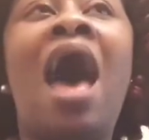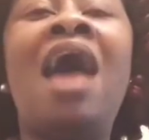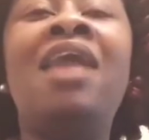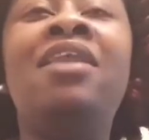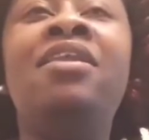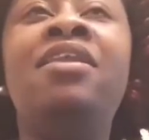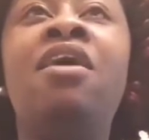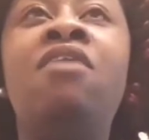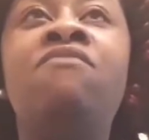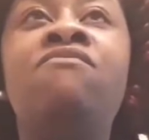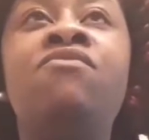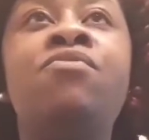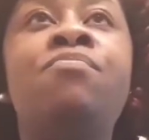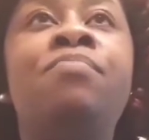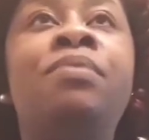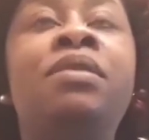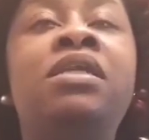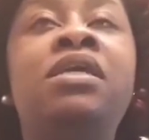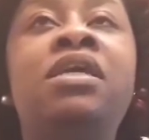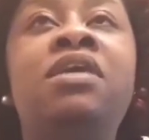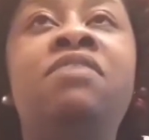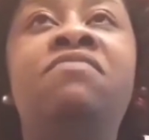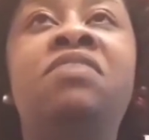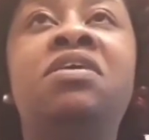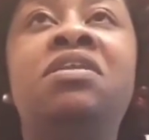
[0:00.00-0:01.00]
I never
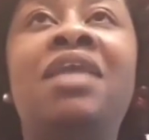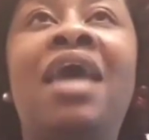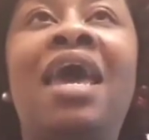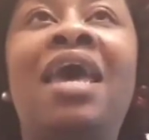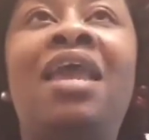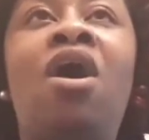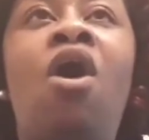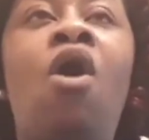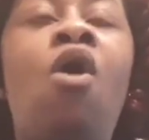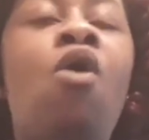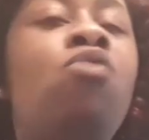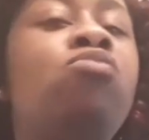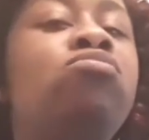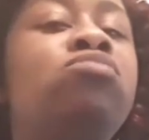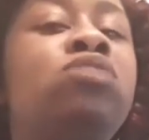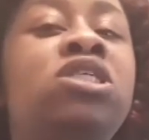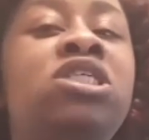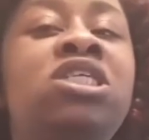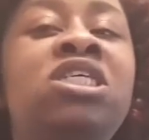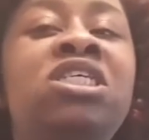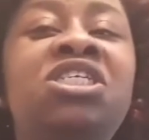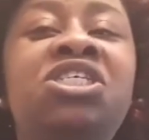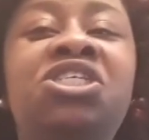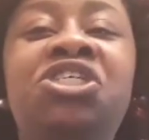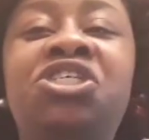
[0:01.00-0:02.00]
believed in that, oh,
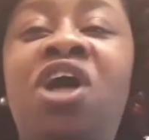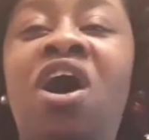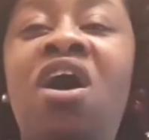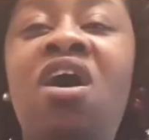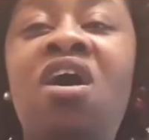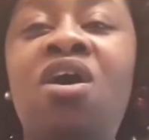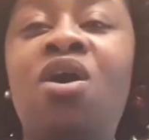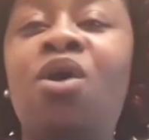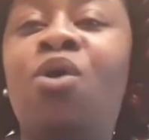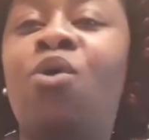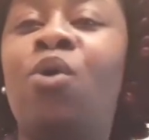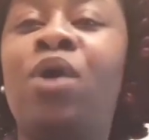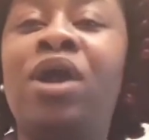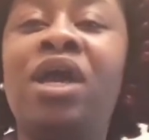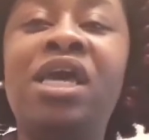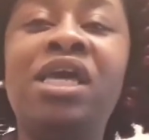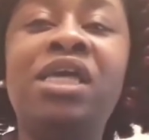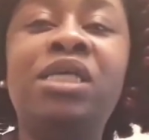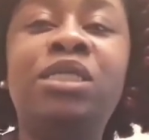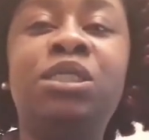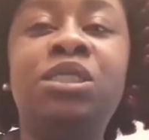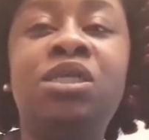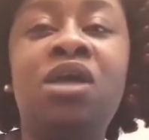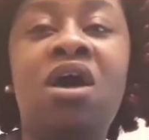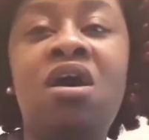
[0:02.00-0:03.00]
she's young or
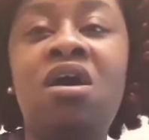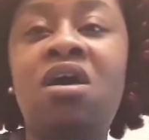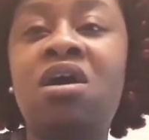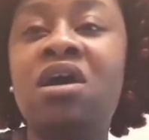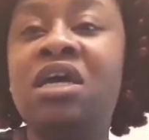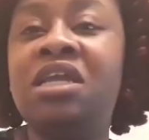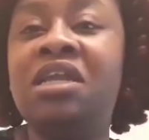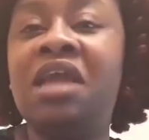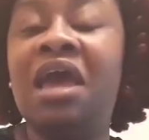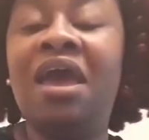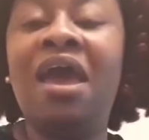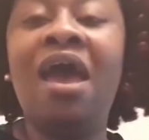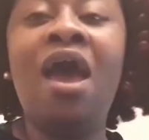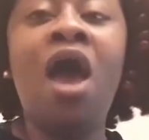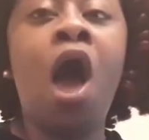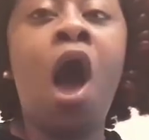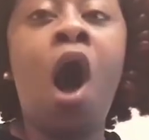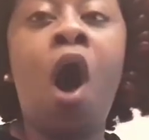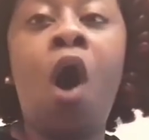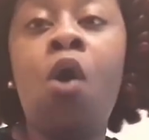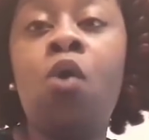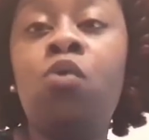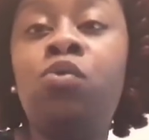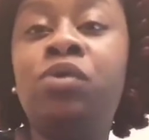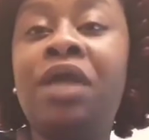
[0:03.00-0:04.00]
he's young and
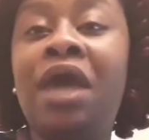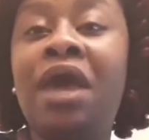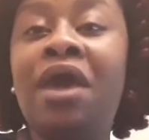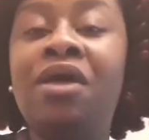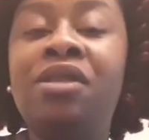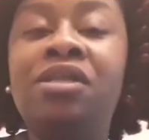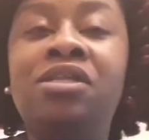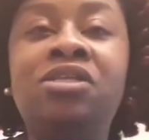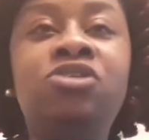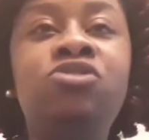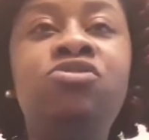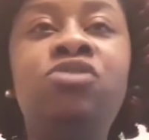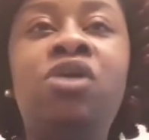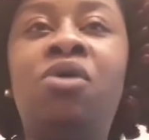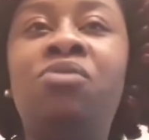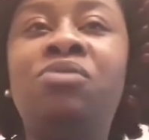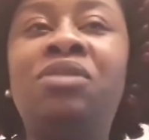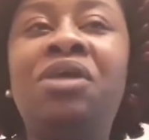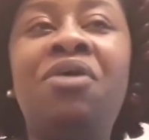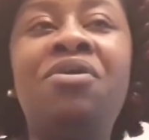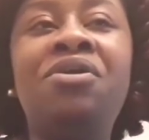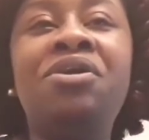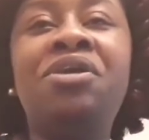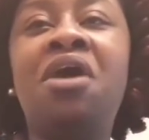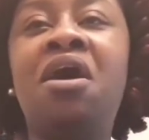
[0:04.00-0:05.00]

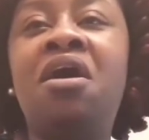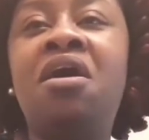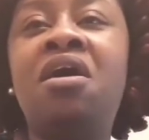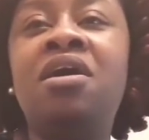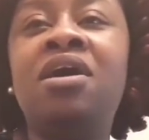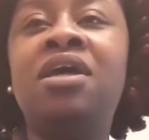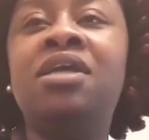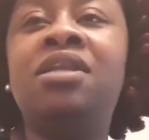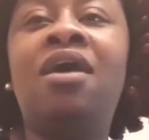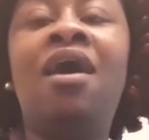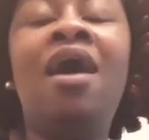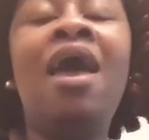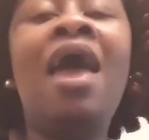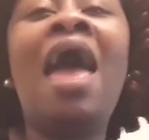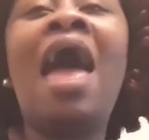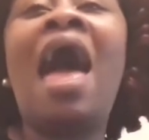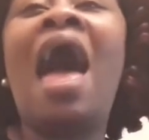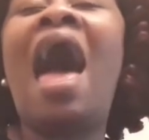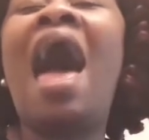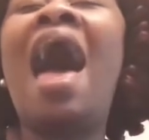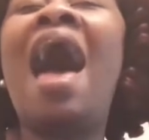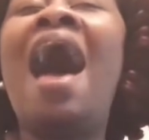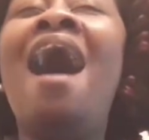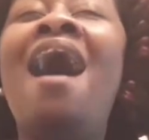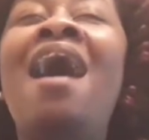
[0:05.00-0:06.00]
they're young. And
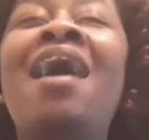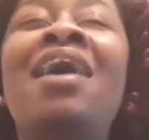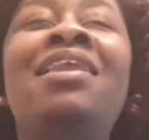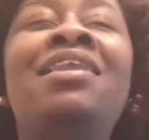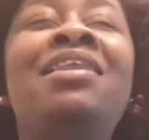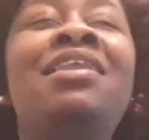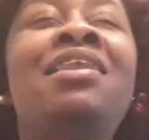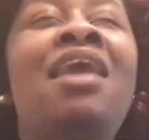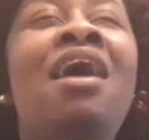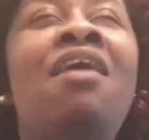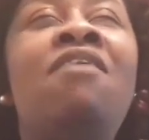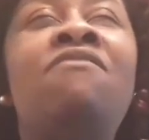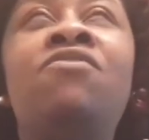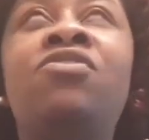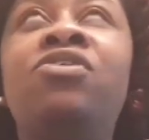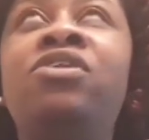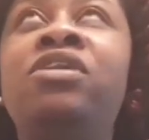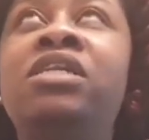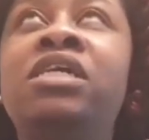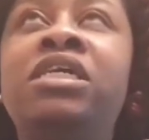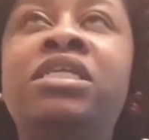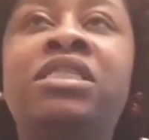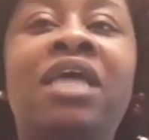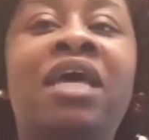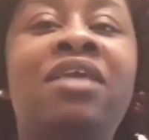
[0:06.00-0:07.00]
I never
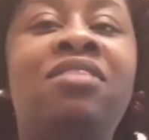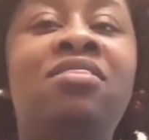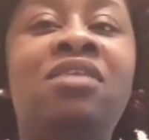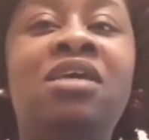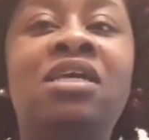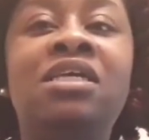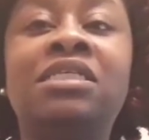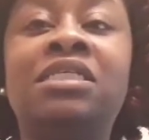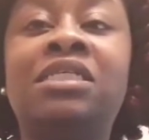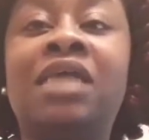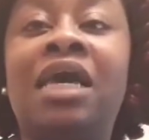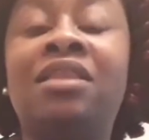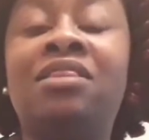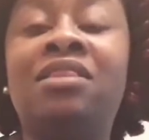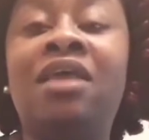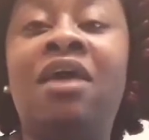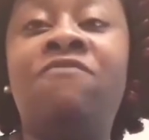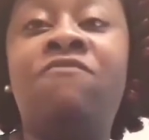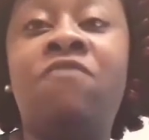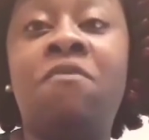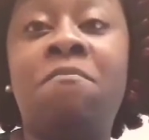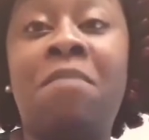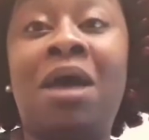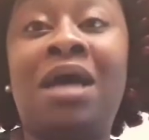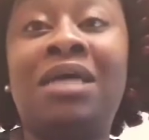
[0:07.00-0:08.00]
looked at things like
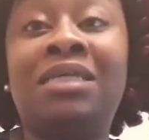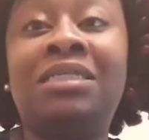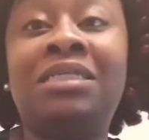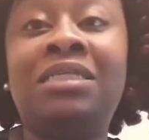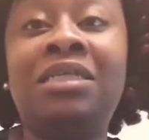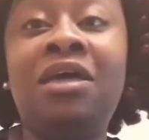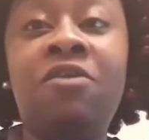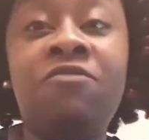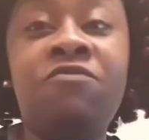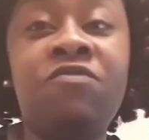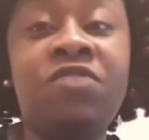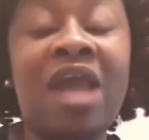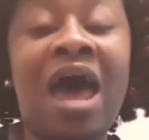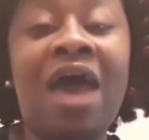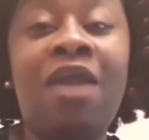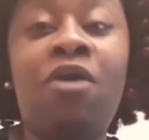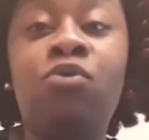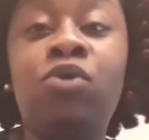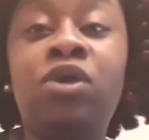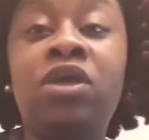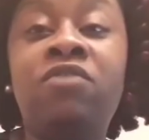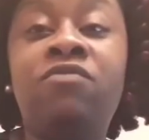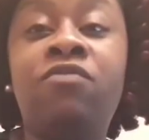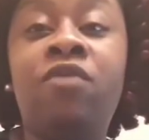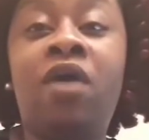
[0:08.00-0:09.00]
that for myself. And I
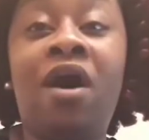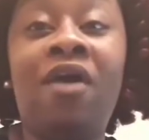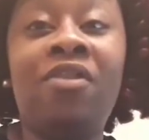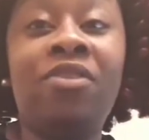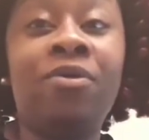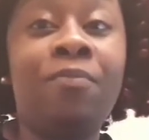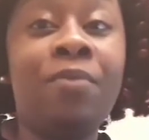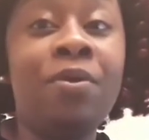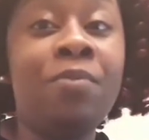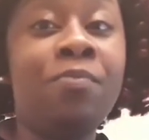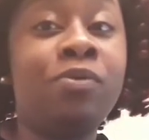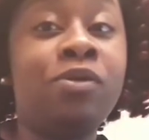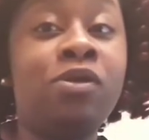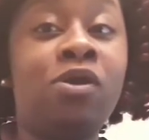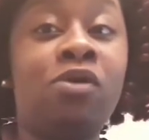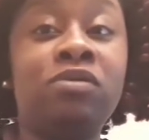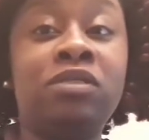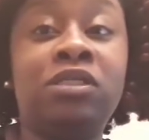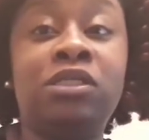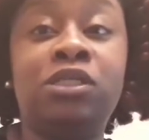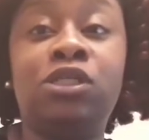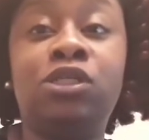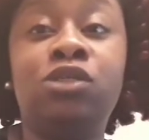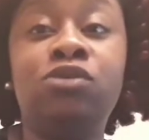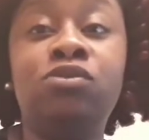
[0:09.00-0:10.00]
don't give other people
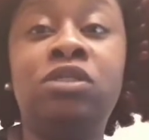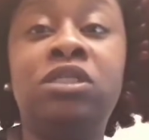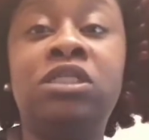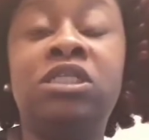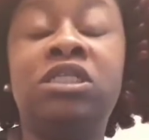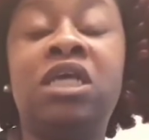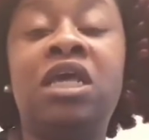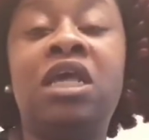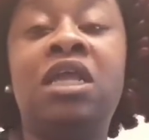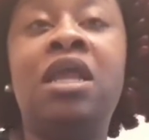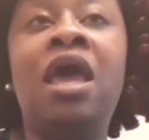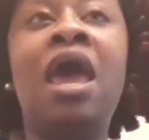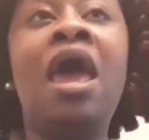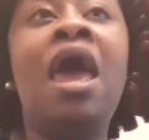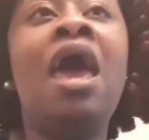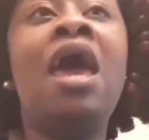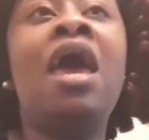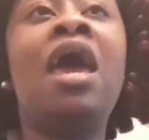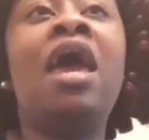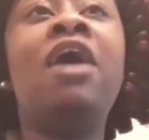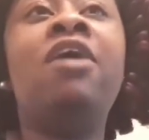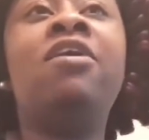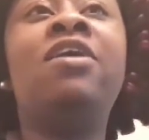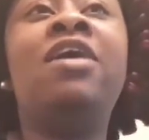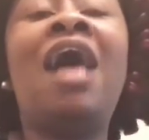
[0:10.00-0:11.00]
those excuses. And
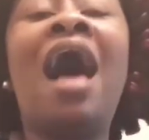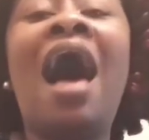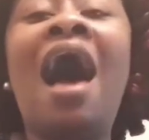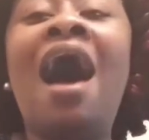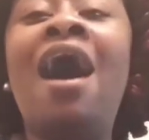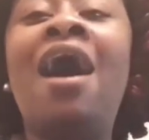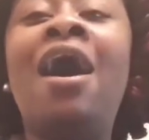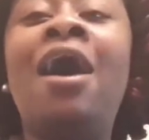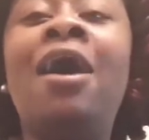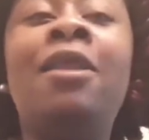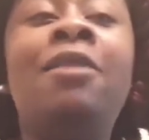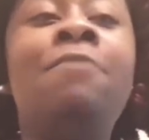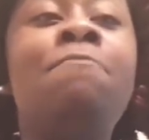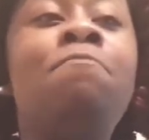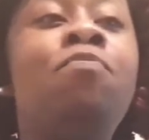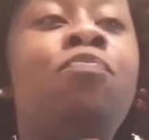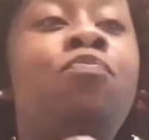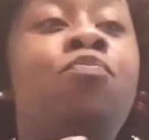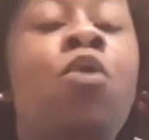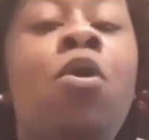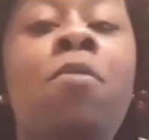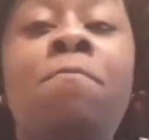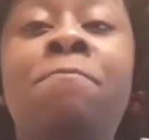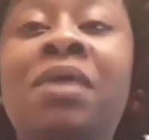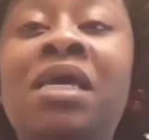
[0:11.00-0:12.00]
if God
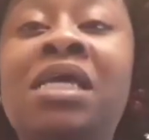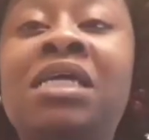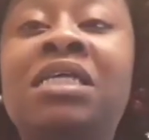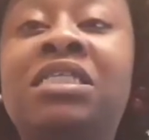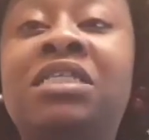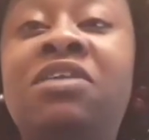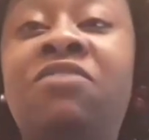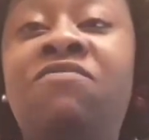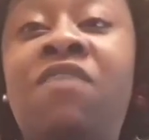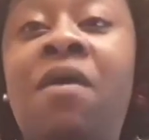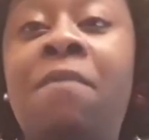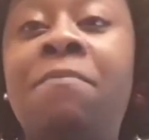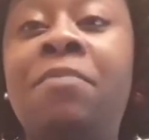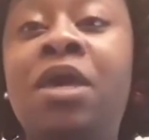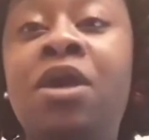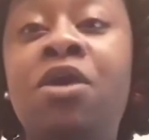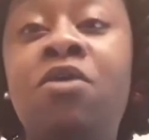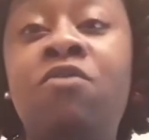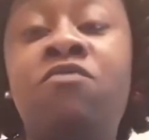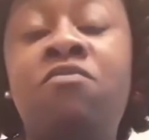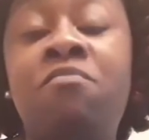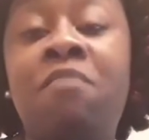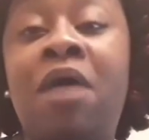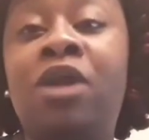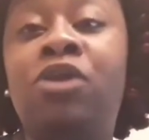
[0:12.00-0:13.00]
permits, if I'm
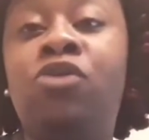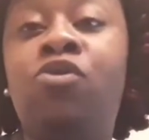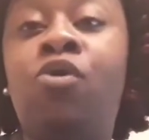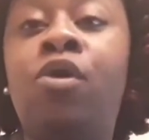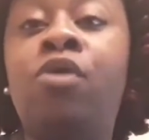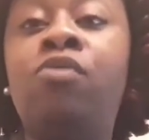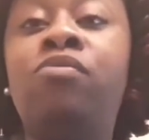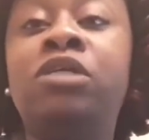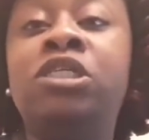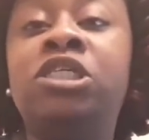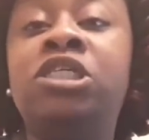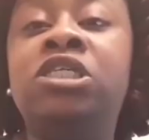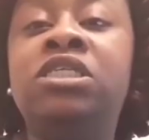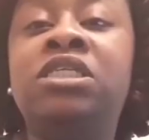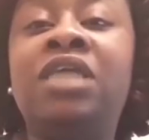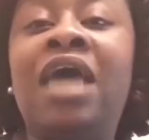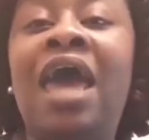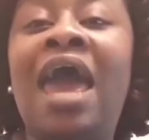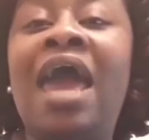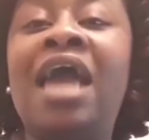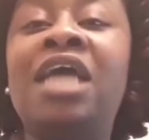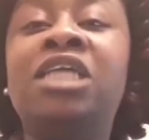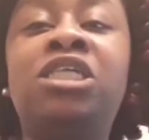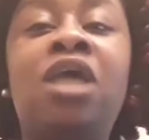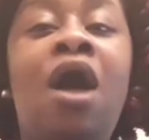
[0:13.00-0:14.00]
here for my daughter when she's
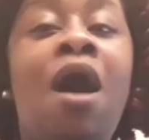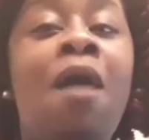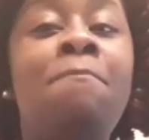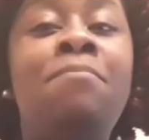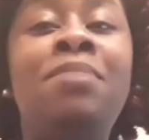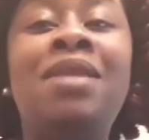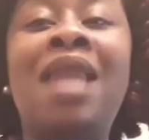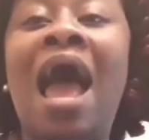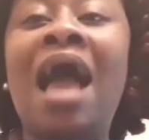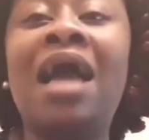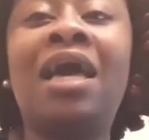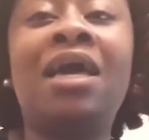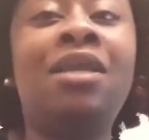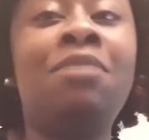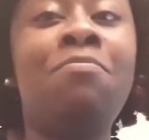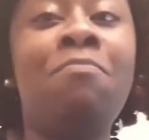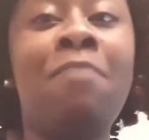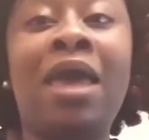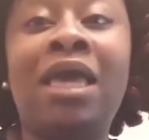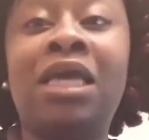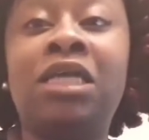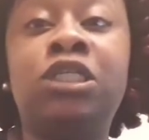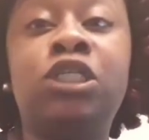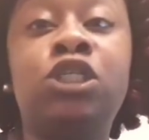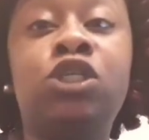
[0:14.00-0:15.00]
that age, I'm not going to
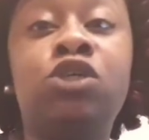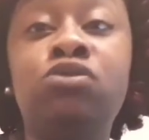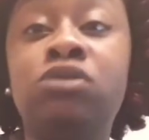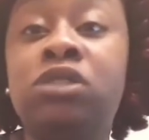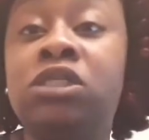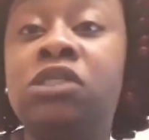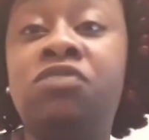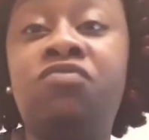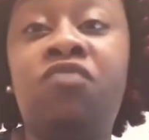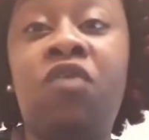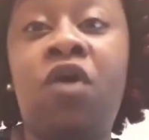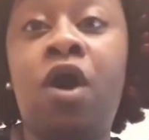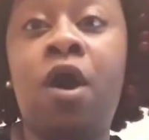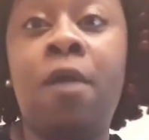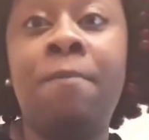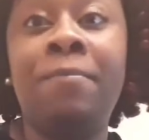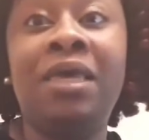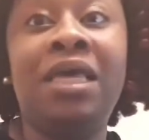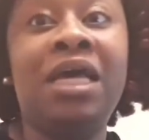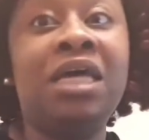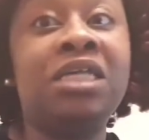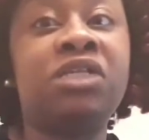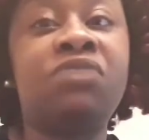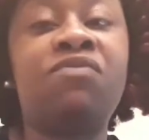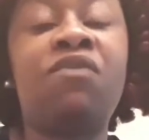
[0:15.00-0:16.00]
make excuses for her
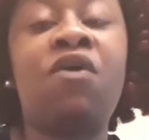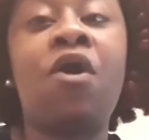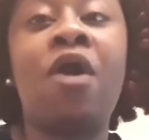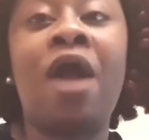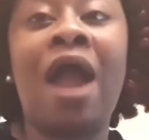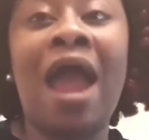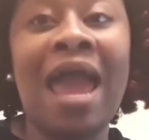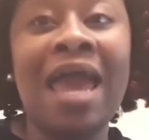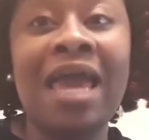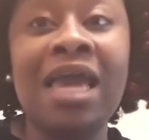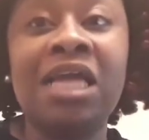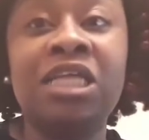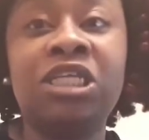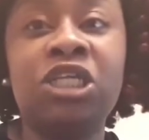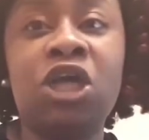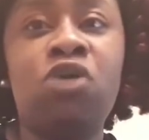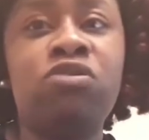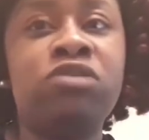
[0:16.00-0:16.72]
because of her age.